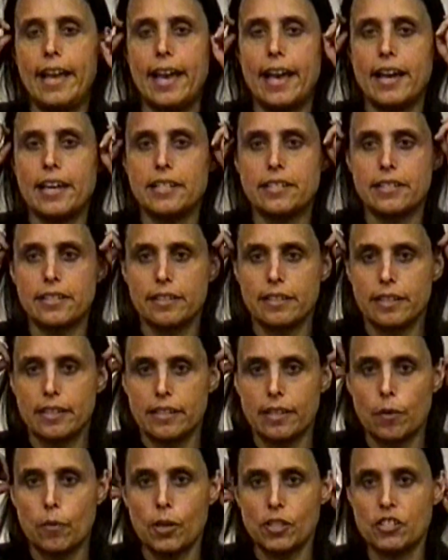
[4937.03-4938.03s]
And
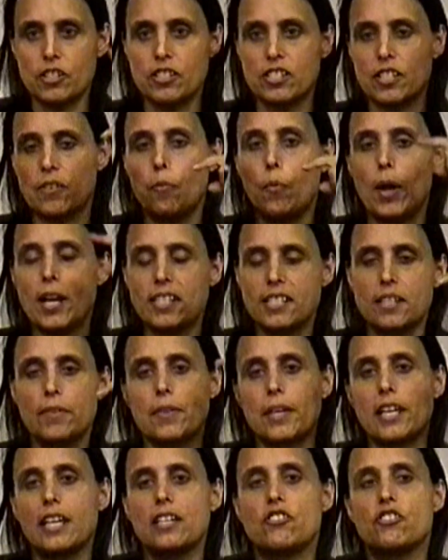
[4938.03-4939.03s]
the questions of when
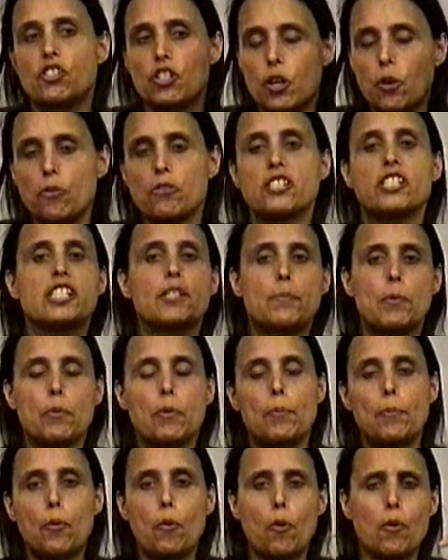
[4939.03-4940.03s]
something is chosen to
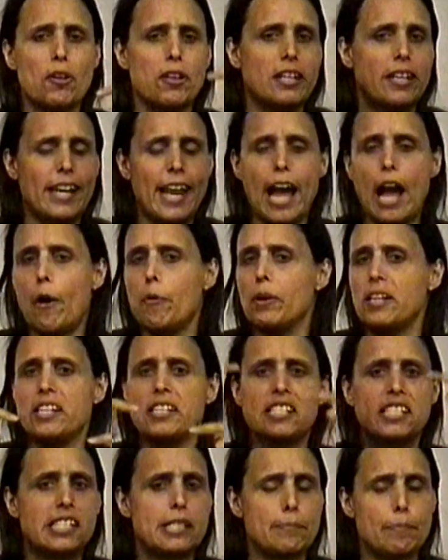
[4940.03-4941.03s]
be reported and how
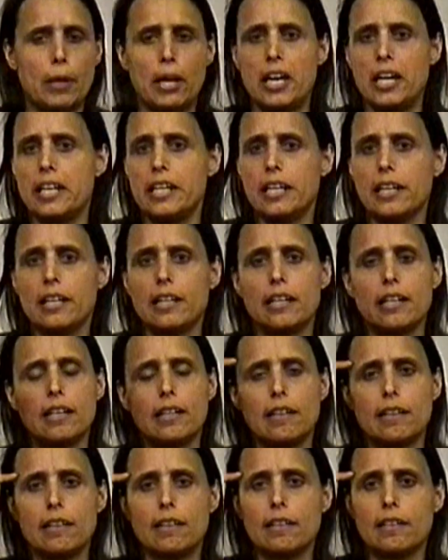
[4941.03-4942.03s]
it is spun.
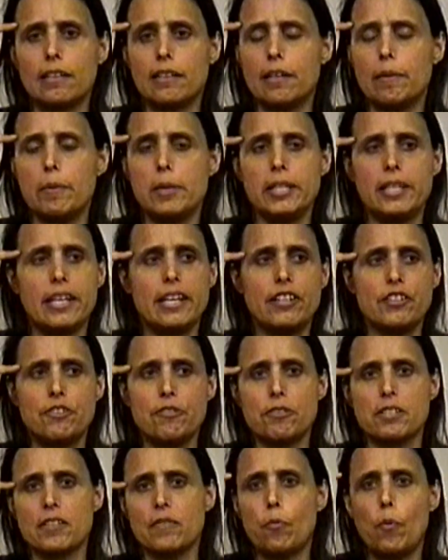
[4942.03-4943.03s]
I mean, the
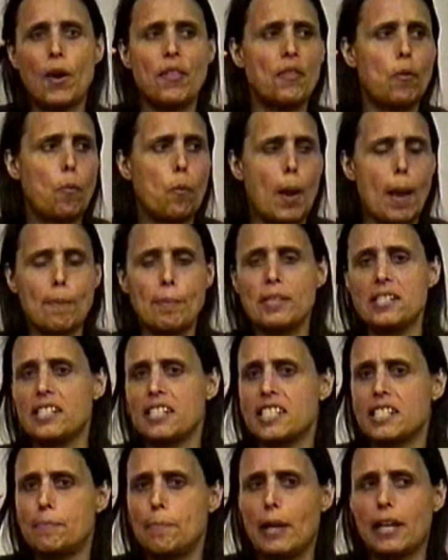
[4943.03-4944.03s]
issues of when the
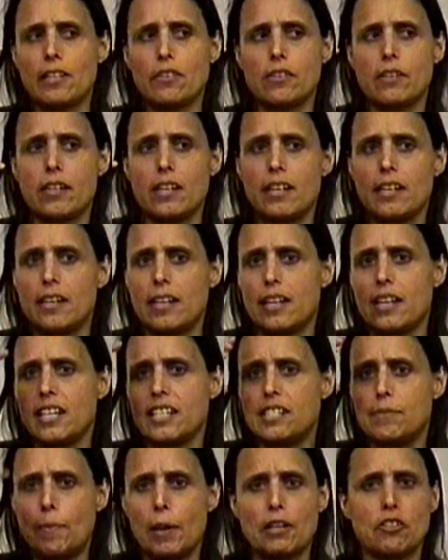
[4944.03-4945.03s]
weapons expect,
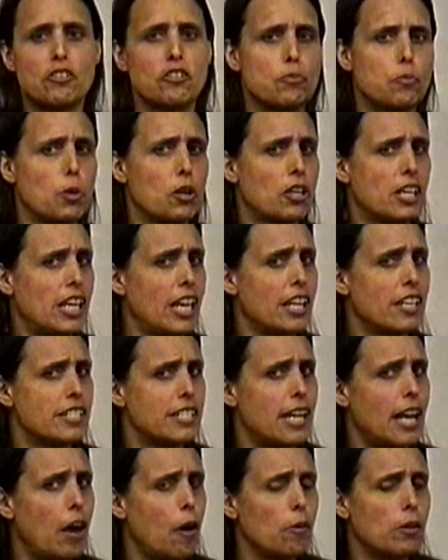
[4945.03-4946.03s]
inspectors were
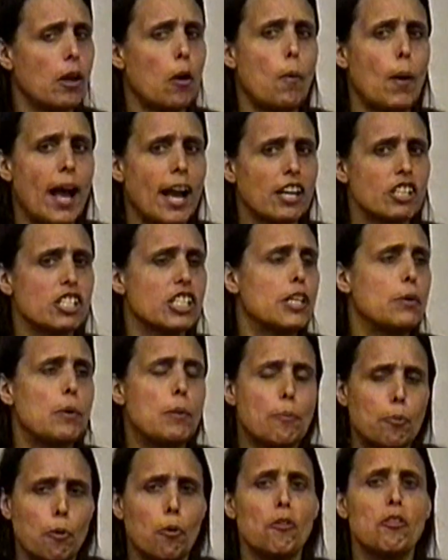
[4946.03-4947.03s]
kicked out. Oh, actually,
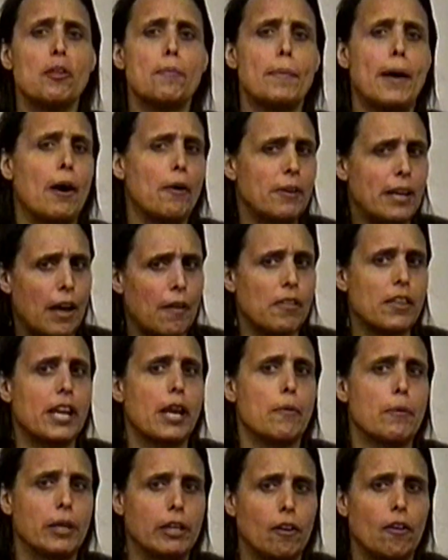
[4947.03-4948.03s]
we pulled them out now
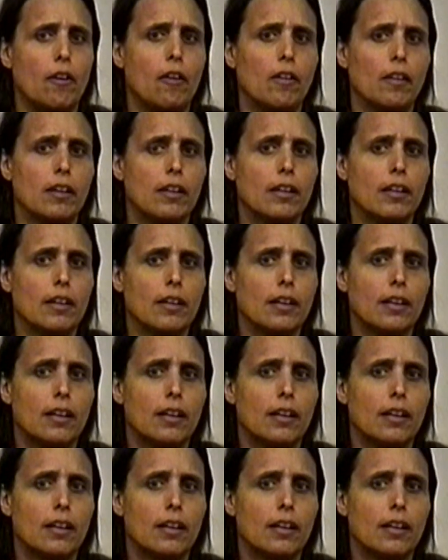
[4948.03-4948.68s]
that I recall.